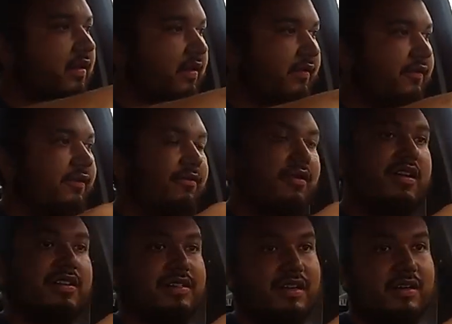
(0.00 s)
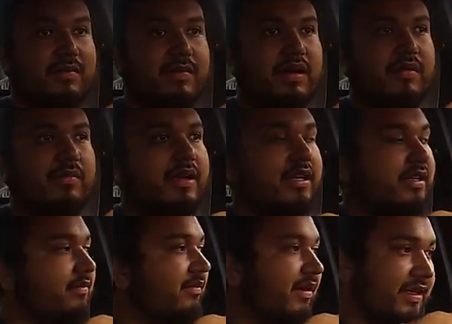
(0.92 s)
If you want to talk about
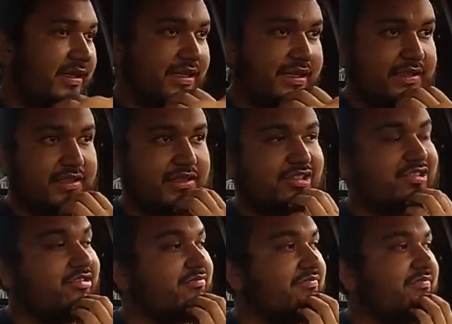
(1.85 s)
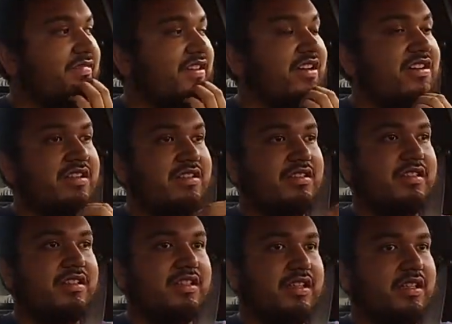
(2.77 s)
making money, there's
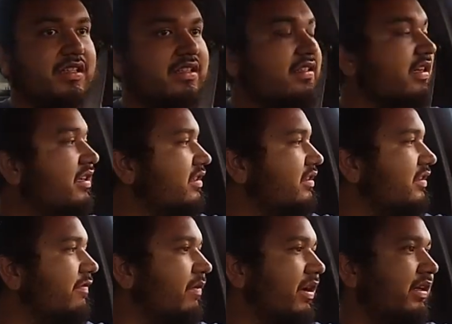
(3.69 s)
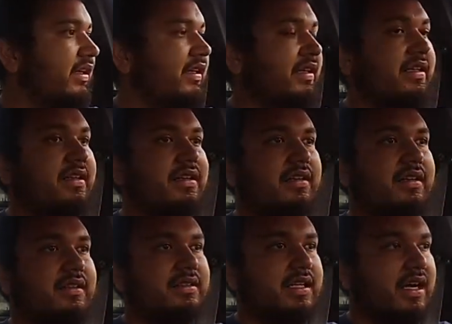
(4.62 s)
tons and tons of money in
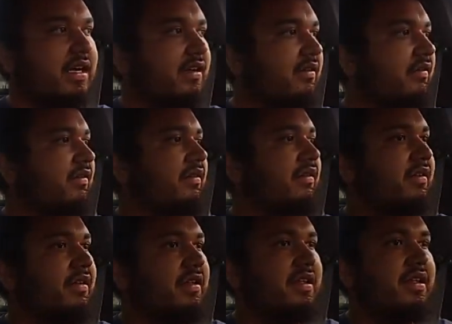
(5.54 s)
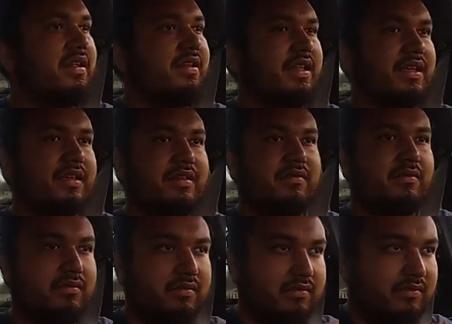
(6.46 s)
tile. I think
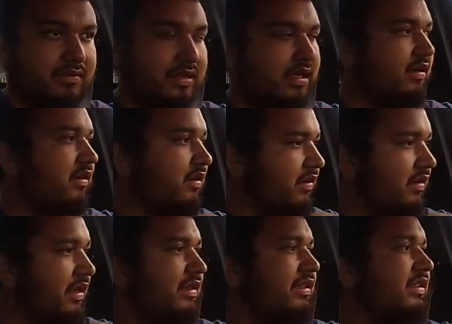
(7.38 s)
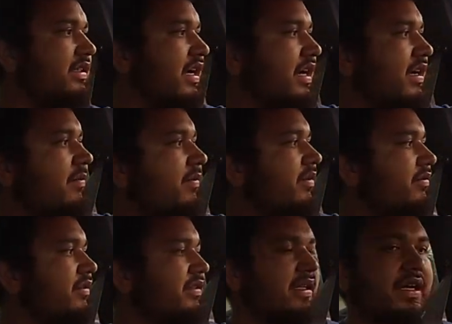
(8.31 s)
at the time it
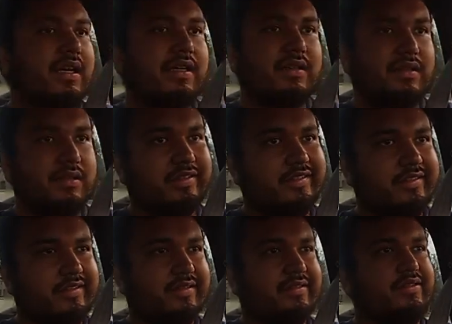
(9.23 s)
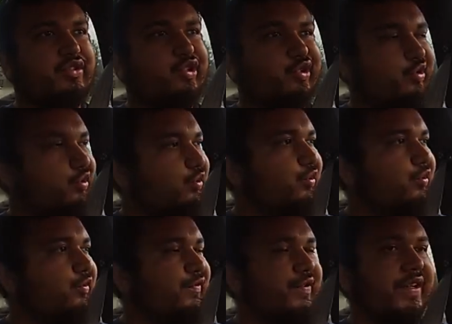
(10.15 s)
was like
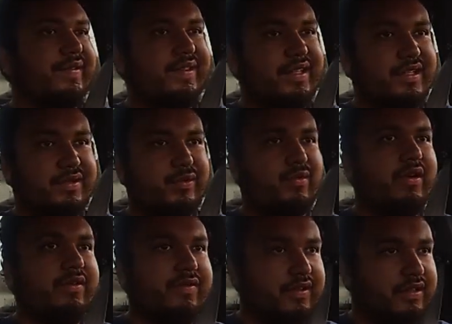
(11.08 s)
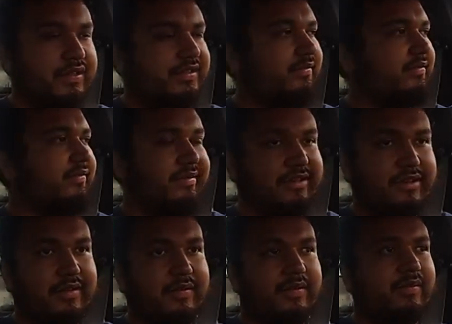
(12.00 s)
$250 a square foot. You
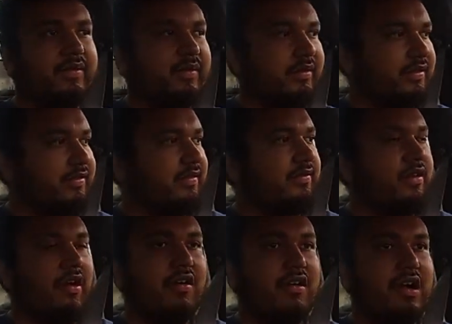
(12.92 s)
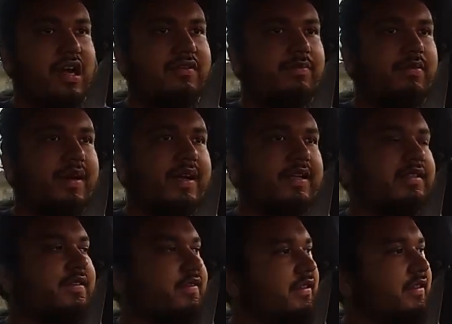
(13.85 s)
know, the starting off
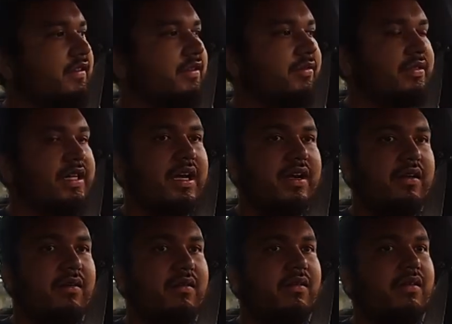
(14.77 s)
price to do tile.